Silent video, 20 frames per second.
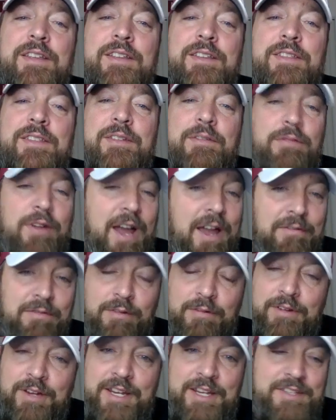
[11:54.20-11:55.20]
The
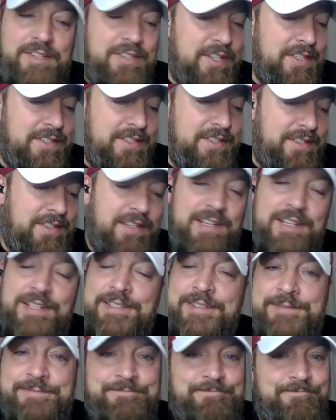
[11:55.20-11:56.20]
rivalry, just
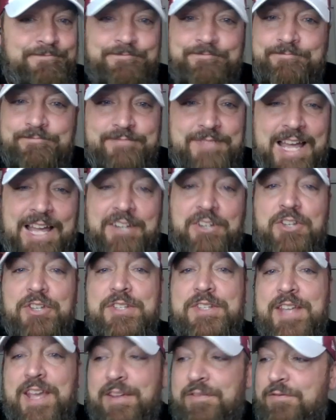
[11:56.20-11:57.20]
not a
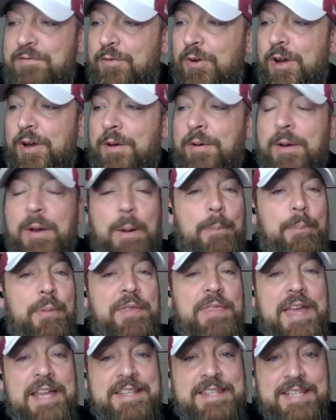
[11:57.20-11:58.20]
good day for it.
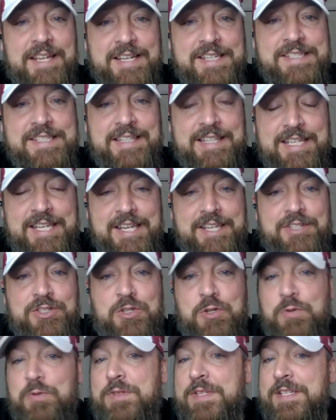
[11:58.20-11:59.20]
But that does lead
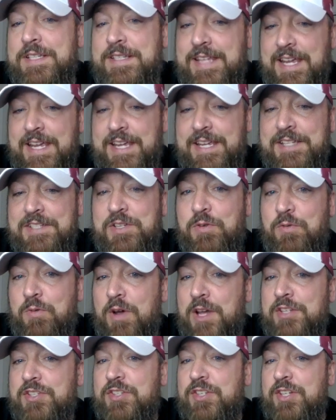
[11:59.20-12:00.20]
to today's
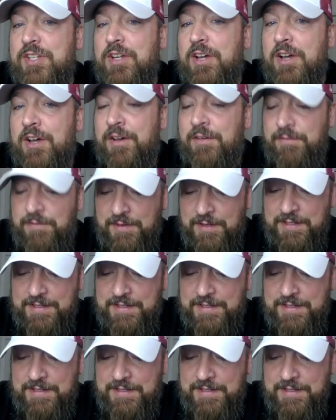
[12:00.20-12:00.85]
question of the